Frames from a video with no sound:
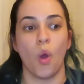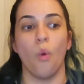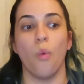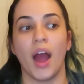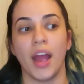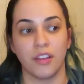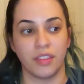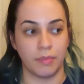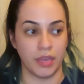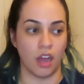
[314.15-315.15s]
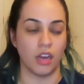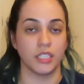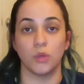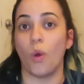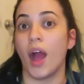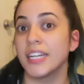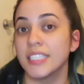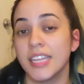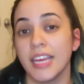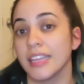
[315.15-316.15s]
Why are they being haunted? Why
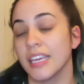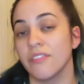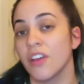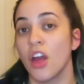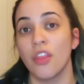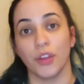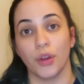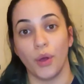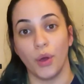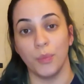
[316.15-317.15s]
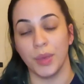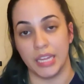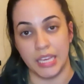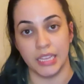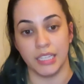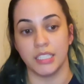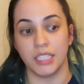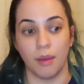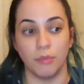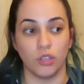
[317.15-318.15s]
did they leave their home in England to
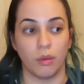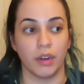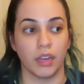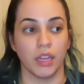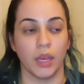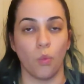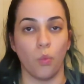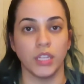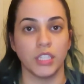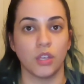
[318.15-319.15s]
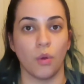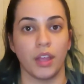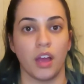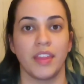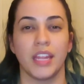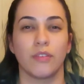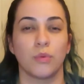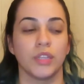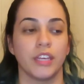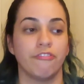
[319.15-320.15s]
come to America? Like what's going on? They never
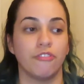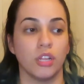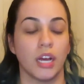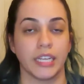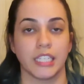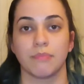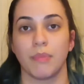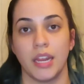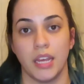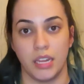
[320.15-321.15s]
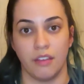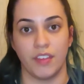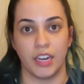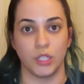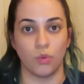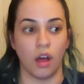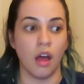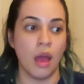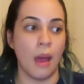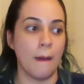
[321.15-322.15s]
really full on explain any of that as
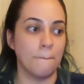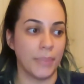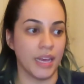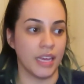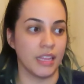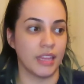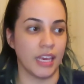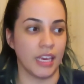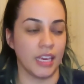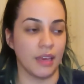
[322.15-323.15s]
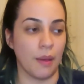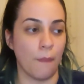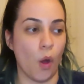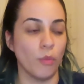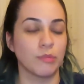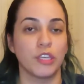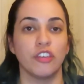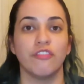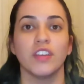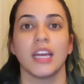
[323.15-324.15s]
well, but they almost make
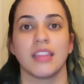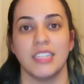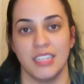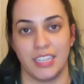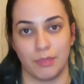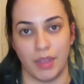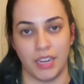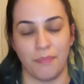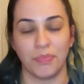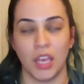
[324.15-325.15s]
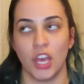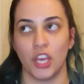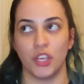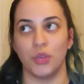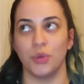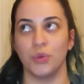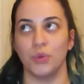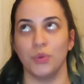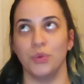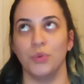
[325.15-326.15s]
you feel like they did explain it
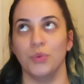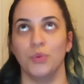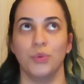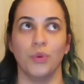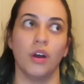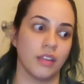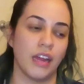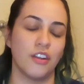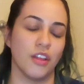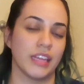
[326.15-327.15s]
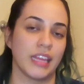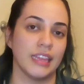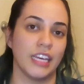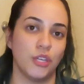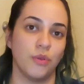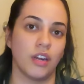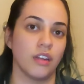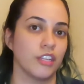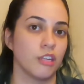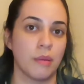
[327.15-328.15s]
you I don't know like they let you in on
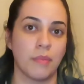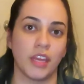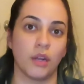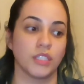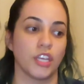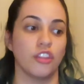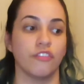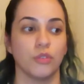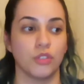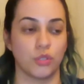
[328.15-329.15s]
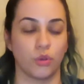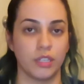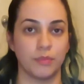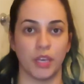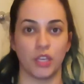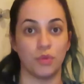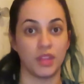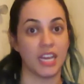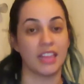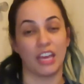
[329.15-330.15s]
a little bit but they don't tell you the full stories but you
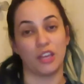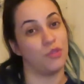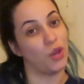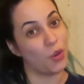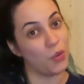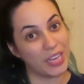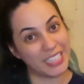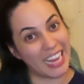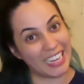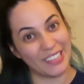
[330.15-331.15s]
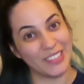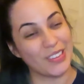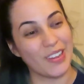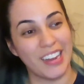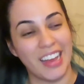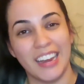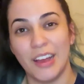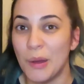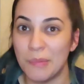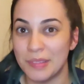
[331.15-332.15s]
think that you know exactly what's going on
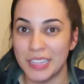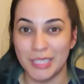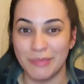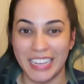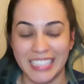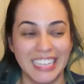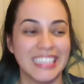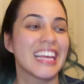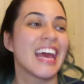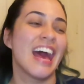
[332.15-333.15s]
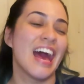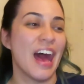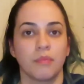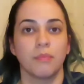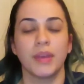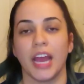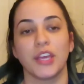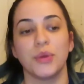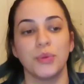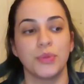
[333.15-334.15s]
I'm hoping this is making sense but yeah
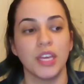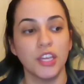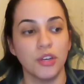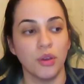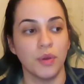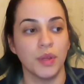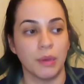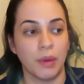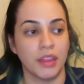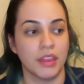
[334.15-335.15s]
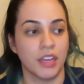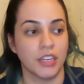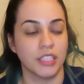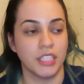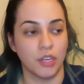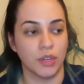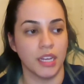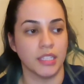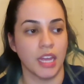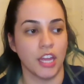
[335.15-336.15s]
you think you know what their secret
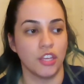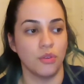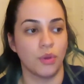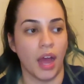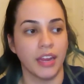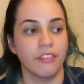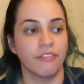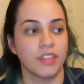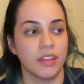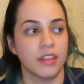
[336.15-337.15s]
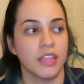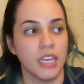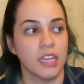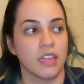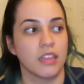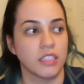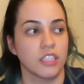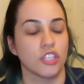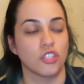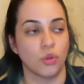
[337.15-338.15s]
is and you kind of thinking that this
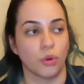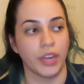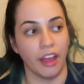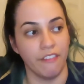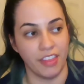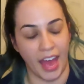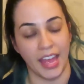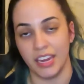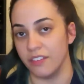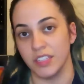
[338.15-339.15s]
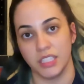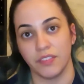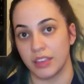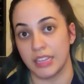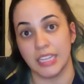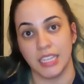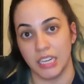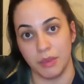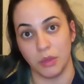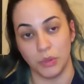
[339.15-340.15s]
is the story of that and of itself like that's going
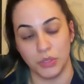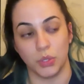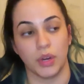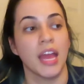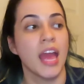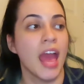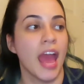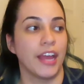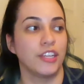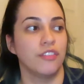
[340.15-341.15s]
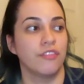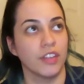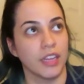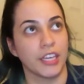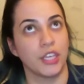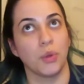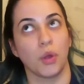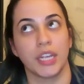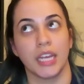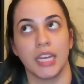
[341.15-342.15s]
to be the whole story and you feel like you
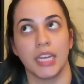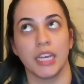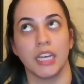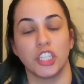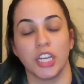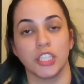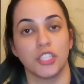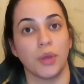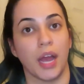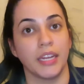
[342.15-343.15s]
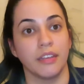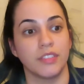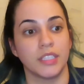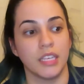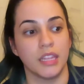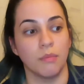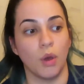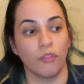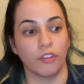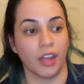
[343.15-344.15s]
are getting a chance to kind of see them
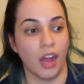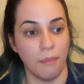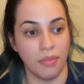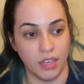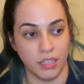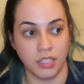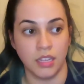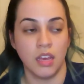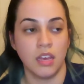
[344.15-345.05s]
overcome this